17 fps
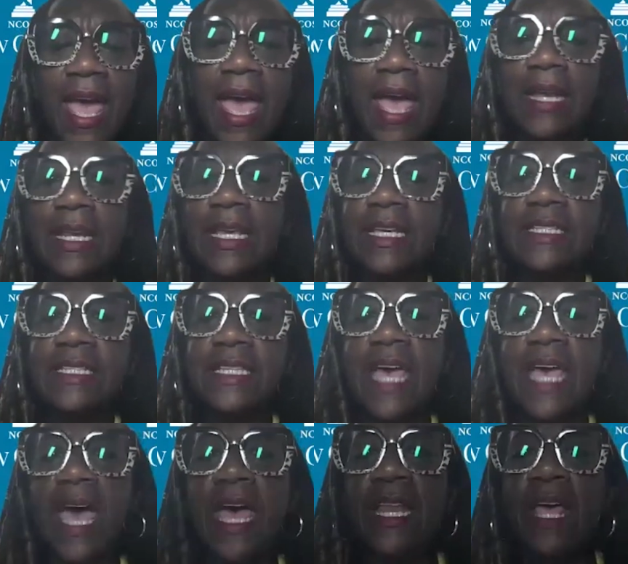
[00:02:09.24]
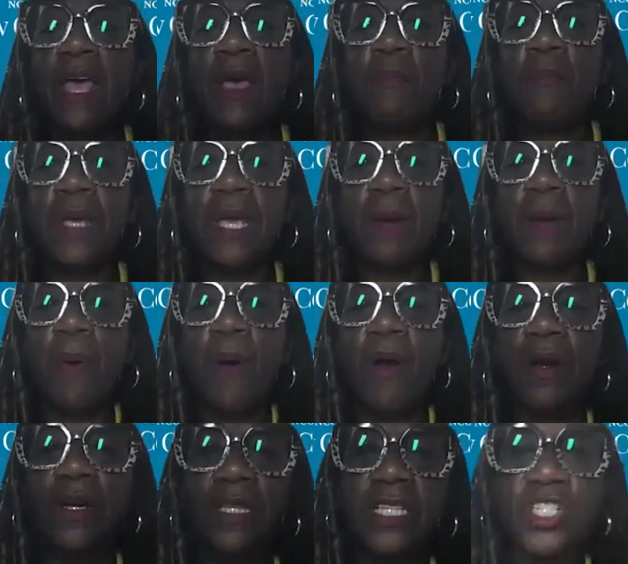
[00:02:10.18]
And he said, be a
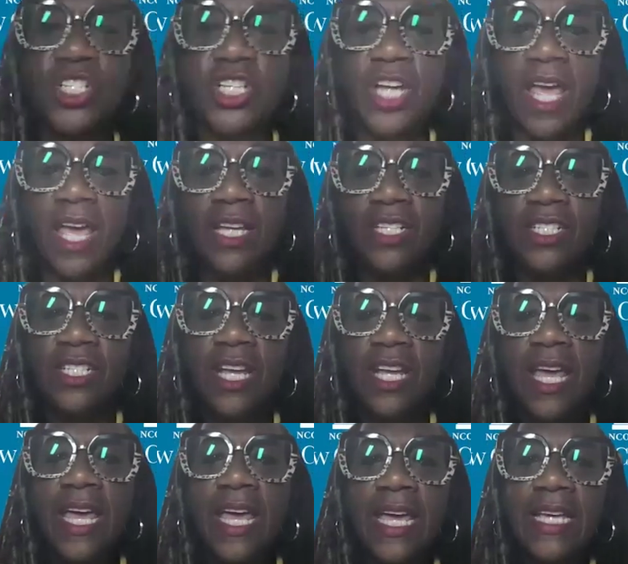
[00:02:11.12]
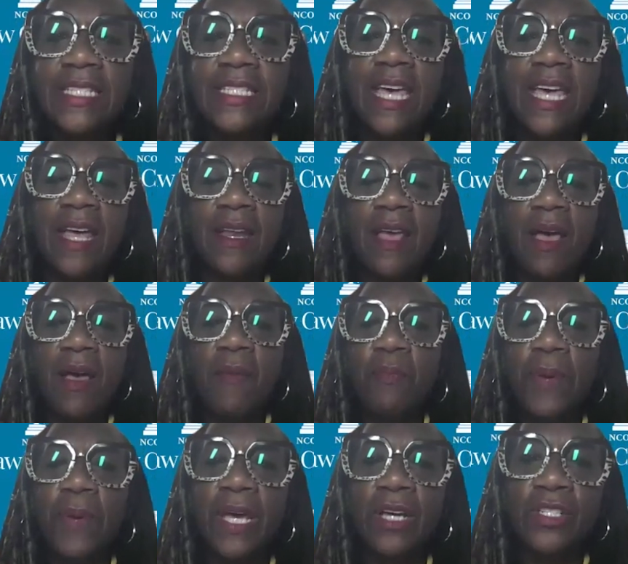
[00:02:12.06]
part of the change. He said,
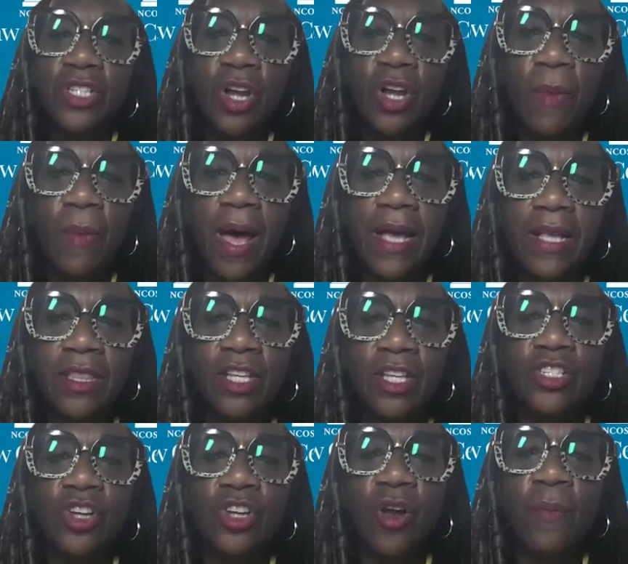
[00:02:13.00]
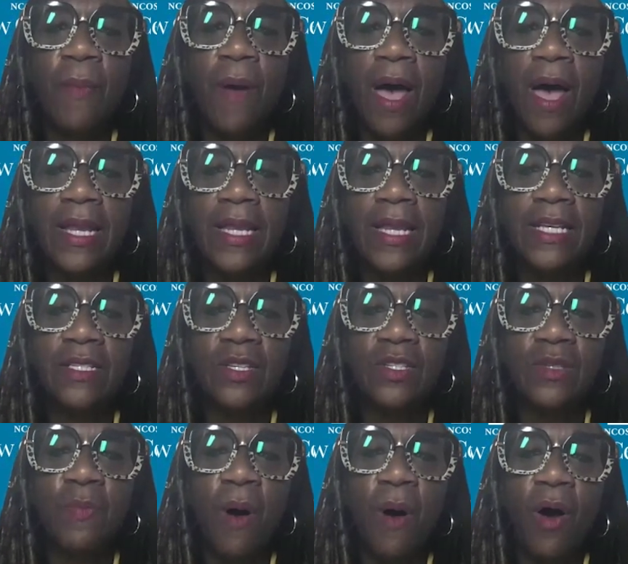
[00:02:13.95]
be a termite. The termite is a
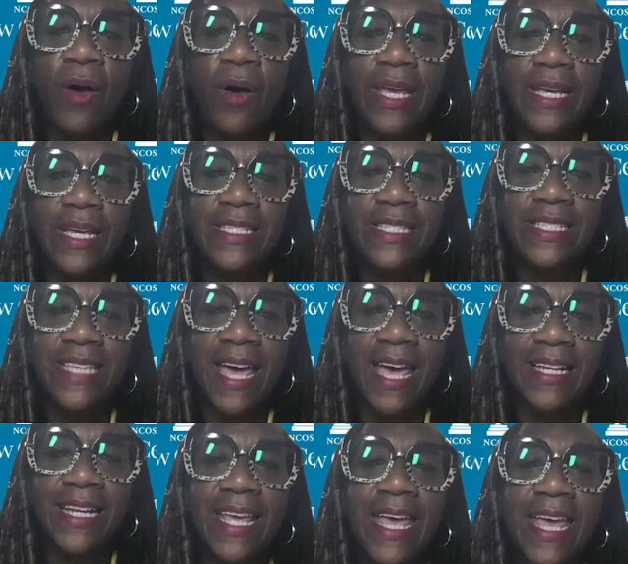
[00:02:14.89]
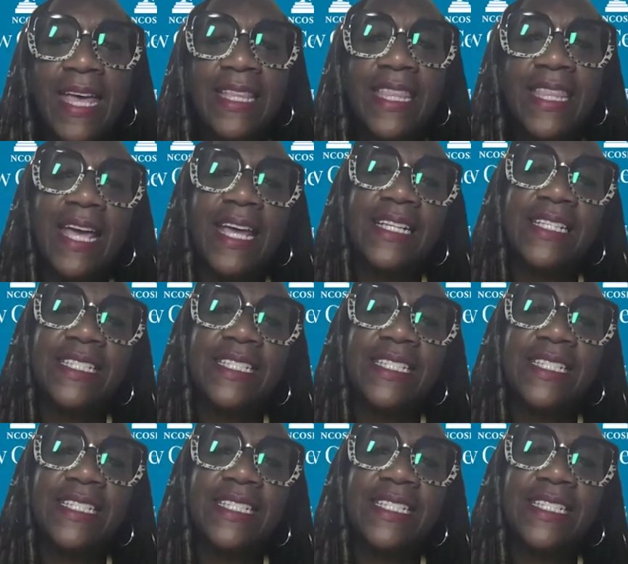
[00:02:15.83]
small insect that can